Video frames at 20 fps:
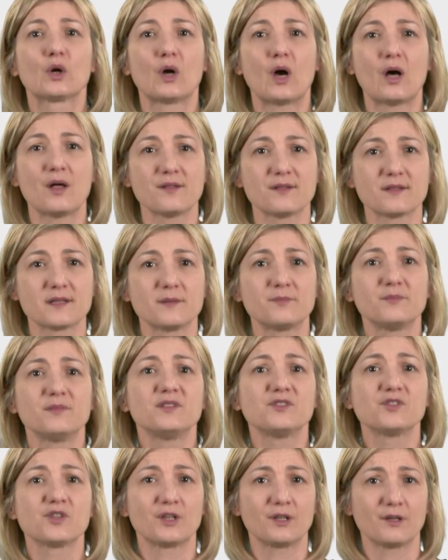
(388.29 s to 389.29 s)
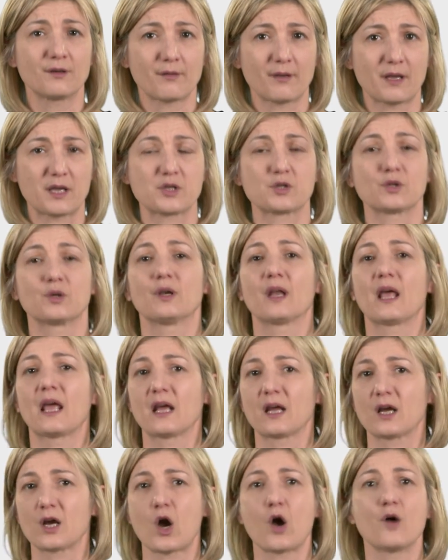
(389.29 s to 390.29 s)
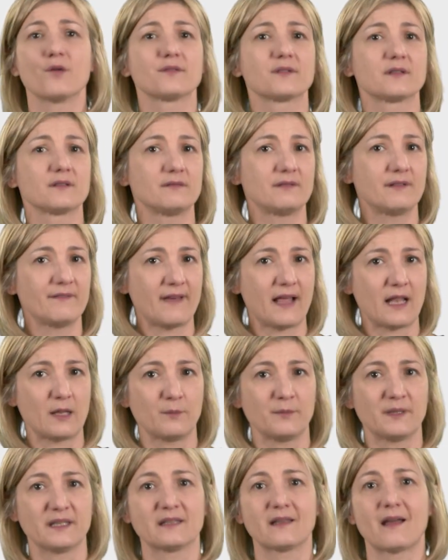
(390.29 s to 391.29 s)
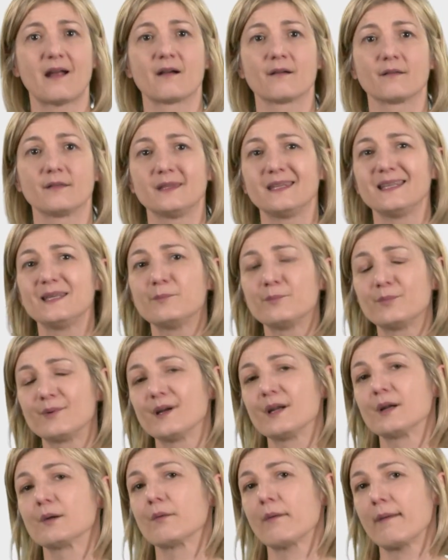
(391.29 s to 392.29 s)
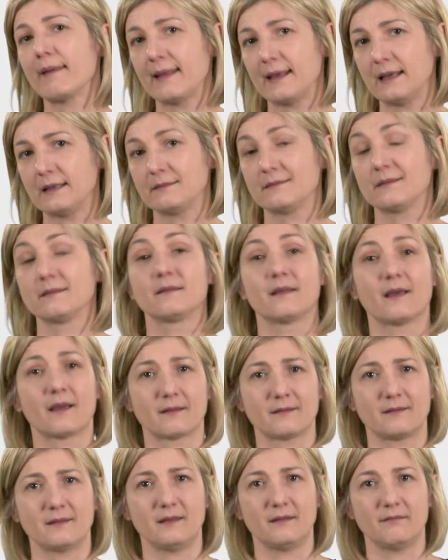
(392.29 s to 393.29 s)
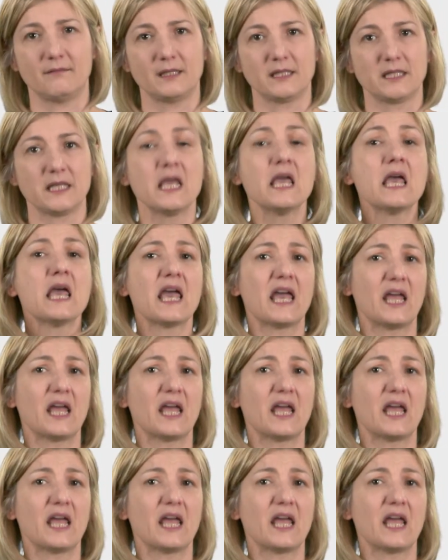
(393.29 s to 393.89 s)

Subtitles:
concept generation and concept development are deeply related activities,